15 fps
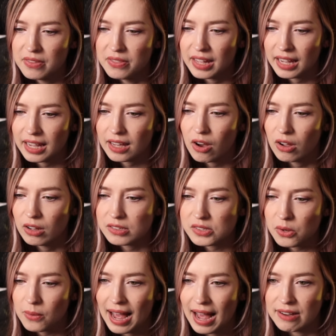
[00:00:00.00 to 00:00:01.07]
They
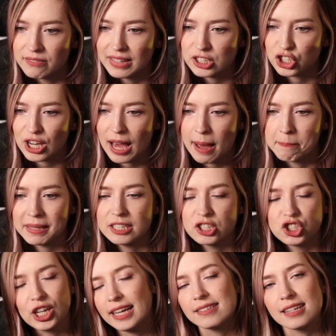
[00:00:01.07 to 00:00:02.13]
also have the Champion
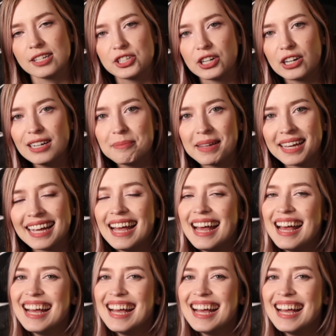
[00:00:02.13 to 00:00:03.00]
Chase tournament.